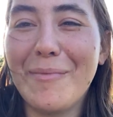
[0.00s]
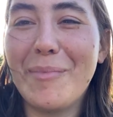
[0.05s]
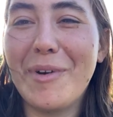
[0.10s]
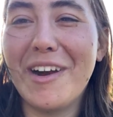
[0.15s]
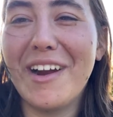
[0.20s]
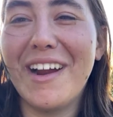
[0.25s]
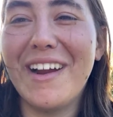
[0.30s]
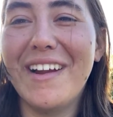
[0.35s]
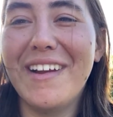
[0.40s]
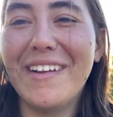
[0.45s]

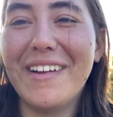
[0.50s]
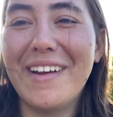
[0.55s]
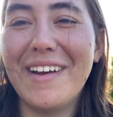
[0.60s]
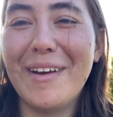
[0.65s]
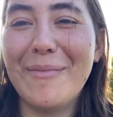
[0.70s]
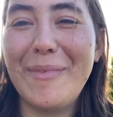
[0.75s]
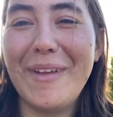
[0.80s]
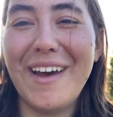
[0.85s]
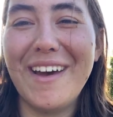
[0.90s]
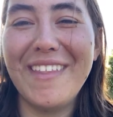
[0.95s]
part.
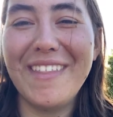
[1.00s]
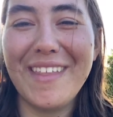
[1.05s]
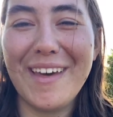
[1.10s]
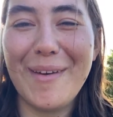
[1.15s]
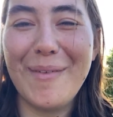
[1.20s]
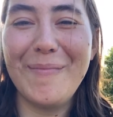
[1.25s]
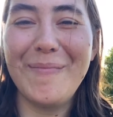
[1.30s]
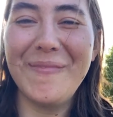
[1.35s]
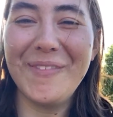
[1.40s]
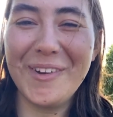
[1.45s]
I'm not
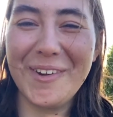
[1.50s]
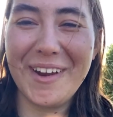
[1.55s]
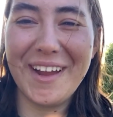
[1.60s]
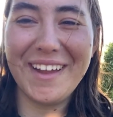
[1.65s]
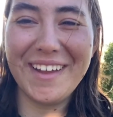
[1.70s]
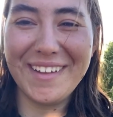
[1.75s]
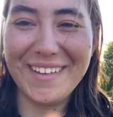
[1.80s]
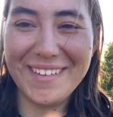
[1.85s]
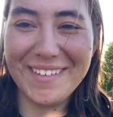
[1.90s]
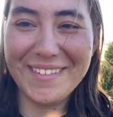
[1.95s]
that
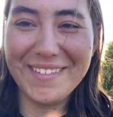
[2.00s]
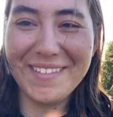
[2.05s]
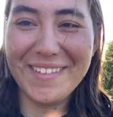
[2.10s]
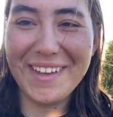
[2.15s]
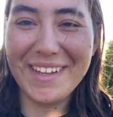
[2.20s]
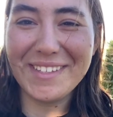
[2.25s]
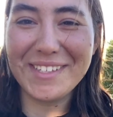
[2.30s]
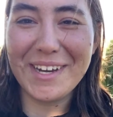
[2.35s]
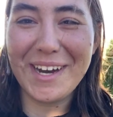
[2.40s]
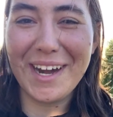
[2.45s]
great
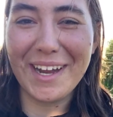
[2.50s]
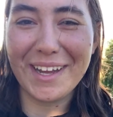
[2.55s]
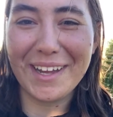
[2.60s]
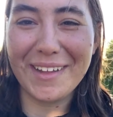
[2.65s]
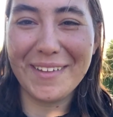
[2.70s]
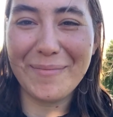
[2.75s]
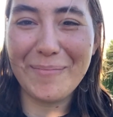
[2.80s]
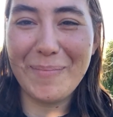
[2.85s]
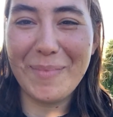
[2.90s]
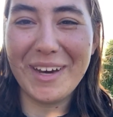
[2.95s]
at
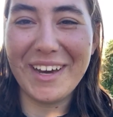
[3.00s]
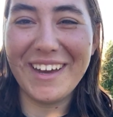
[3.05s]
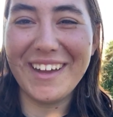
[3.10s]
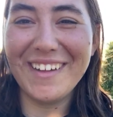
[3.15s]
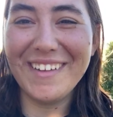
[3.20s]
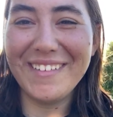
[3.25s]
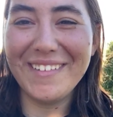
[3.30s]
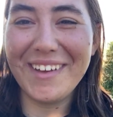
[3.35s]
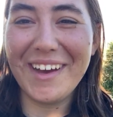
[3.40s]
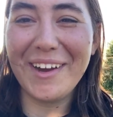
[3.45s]
talking,
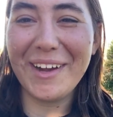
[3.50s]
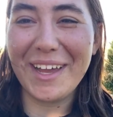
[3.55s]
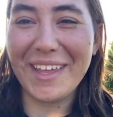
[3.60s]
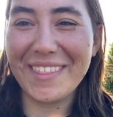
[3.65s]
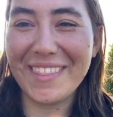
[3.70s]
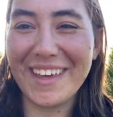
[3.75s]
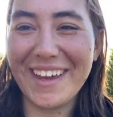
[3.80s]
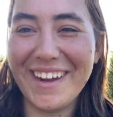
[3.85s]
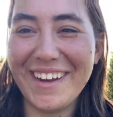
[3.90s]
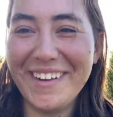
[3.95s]
but I'll
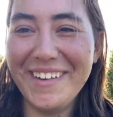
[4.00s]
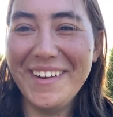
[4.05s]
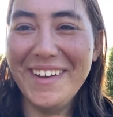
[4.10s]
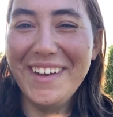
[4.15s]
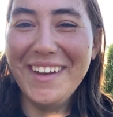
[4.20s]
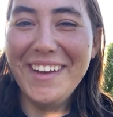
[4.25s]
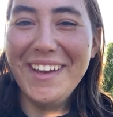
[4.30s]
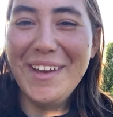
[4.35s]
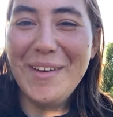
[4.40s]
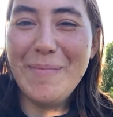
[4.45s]
get there.
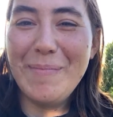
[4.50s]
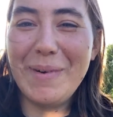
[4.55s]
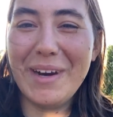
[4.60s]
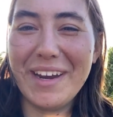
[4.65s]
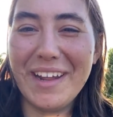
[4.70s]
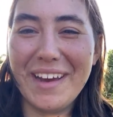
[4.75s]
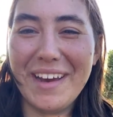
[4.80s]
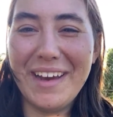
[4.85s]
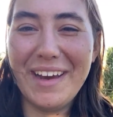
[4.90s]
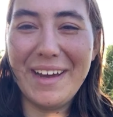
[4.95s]

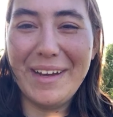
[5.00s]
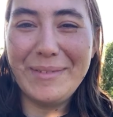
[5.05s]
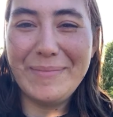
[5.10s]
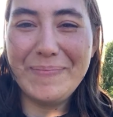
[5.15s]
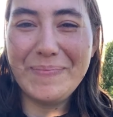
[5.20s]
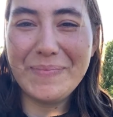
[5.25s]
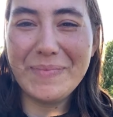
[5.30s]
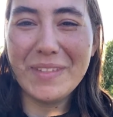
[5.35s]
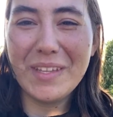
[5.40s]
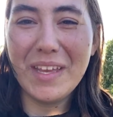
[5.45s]
But
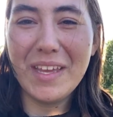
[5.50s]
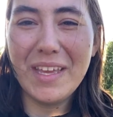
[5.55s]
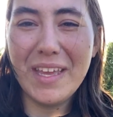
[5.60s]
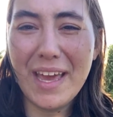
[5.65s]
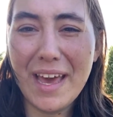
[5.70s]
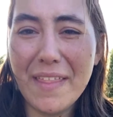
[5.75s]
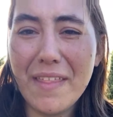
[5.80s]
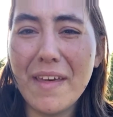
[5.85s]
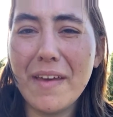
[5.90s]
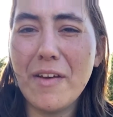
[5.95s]

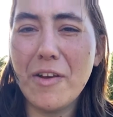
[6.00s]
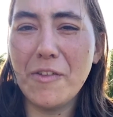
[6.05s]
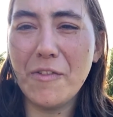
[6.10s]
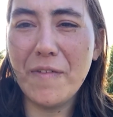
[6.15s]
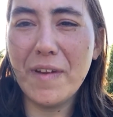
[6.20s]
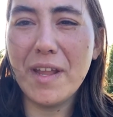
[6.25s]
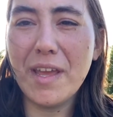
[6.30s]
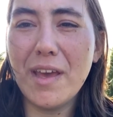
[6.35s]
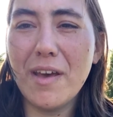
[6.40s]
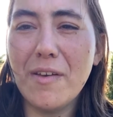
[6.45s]
yeah, there's
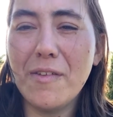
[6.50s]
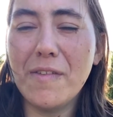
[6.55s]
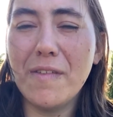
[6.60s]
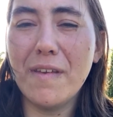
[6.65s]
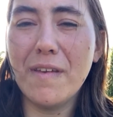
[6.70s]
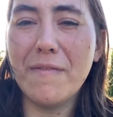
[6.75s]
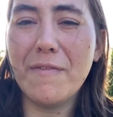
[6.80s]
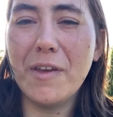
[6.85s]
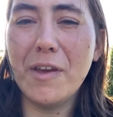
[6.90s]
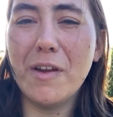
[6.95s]
videos.
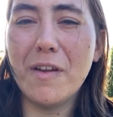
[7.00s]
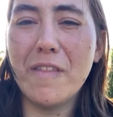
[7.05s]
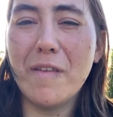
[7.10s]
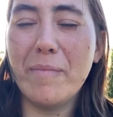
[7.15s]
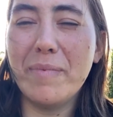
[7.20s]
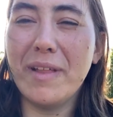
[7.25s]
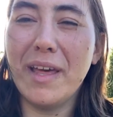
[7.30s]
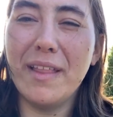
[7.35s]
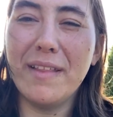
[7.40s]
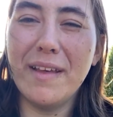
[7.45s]
If you go to the
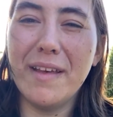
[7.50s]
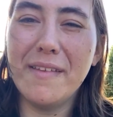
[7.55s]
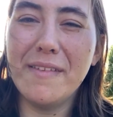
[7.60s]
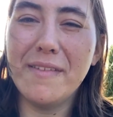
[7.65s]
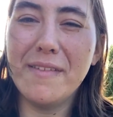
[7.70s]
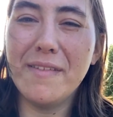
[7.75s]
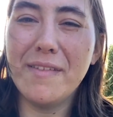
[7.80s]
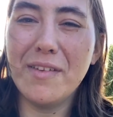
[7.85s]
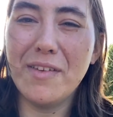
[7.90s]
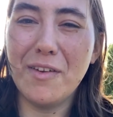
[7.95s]

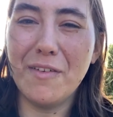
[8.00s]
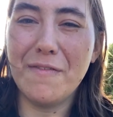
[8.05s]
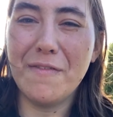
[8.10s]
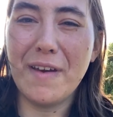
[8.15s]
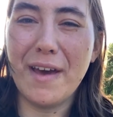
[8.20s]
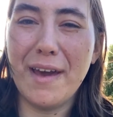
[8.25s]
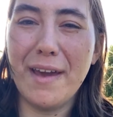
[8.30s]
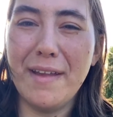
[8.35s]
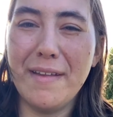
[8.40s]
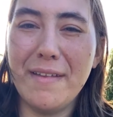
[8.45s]
playlist, you'll
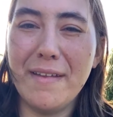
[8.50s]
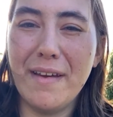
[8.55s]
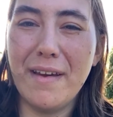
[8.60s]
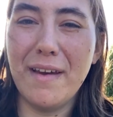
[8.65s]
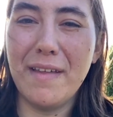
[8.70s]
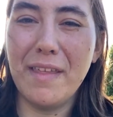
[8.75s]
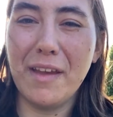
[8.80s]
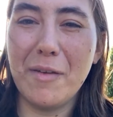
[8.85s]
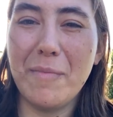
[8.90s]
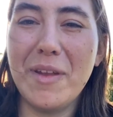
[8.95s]
find
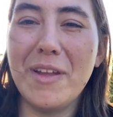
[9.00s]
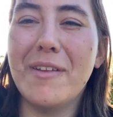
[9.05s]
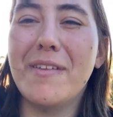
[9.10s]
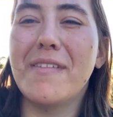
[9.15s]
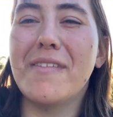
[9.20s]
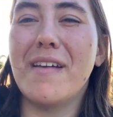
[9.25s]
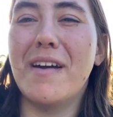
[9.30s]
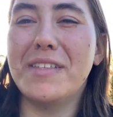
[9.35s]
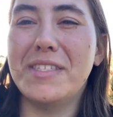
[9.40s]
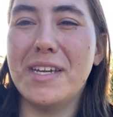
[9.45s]
the Camino de
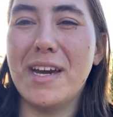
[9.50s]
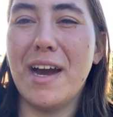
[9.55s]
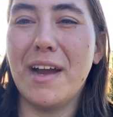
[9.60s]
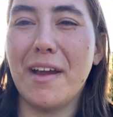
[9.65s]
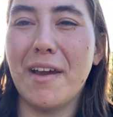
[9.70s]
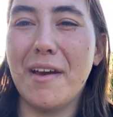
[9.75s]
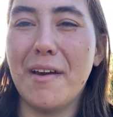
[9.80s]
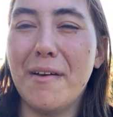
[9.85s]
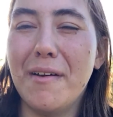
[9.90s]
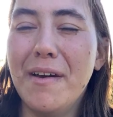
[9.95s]

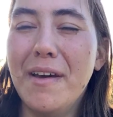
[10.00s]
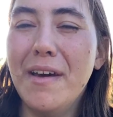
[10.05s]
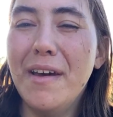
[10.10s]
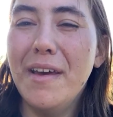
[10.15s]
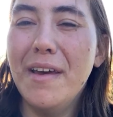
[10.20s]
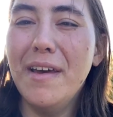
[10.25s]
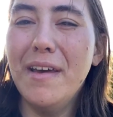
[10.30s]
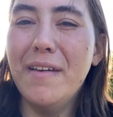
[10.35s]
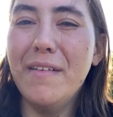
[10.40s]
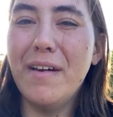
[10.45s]
Santiago
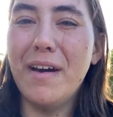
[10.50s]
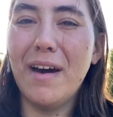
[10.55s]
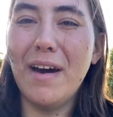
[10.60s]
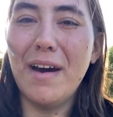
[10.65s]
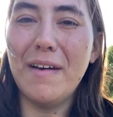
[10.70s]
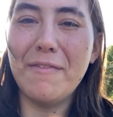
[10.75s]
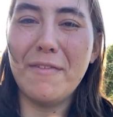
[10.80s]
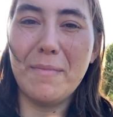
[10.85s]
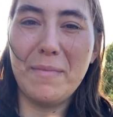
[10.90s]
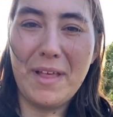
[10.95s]

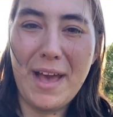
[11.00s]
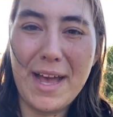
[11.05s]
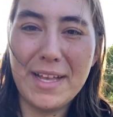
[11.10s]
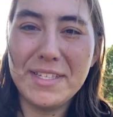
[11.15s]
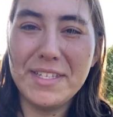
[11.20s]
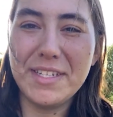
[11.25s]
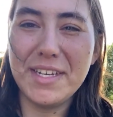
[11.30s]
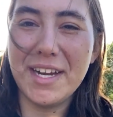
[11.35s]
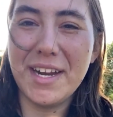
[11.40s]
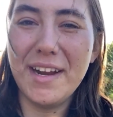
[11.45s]
from
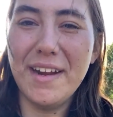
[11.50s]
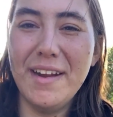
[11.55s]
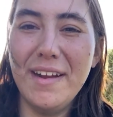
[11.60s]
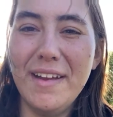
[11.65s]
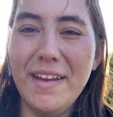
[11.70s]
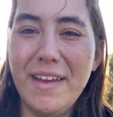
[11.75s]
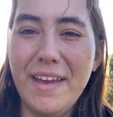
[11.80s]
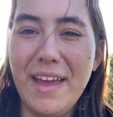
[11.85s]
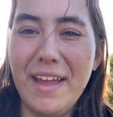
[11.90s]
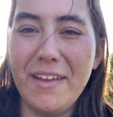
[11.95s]
last year,
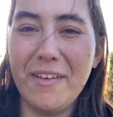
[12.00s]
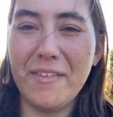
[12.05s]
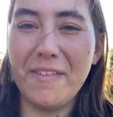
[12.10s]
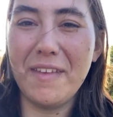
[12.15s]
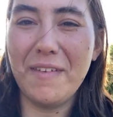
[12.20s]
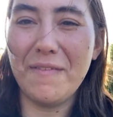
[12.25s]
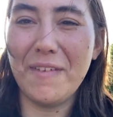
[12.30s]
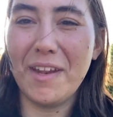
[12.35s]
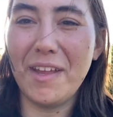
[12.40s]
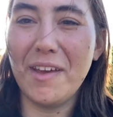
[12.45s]
and you'll
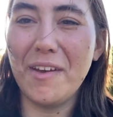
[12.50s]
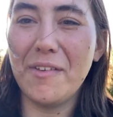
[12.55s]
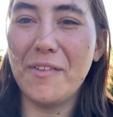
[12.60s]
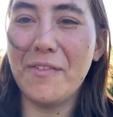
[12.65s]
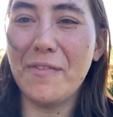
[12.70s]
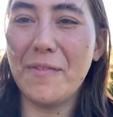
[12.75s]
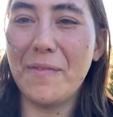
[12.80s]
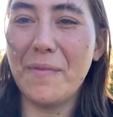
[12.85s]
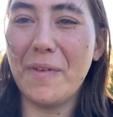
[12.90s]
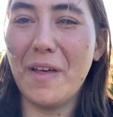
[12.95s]
see videos
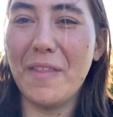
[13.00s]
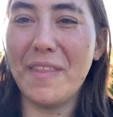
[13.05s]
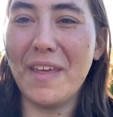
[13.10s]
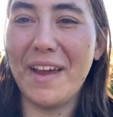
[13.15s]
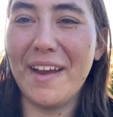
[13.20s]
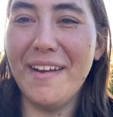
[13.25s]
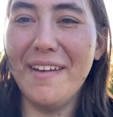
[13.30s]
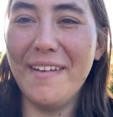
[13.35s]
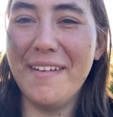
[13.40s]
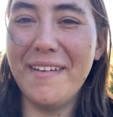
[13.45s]
on
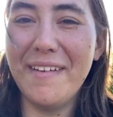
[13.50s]
there.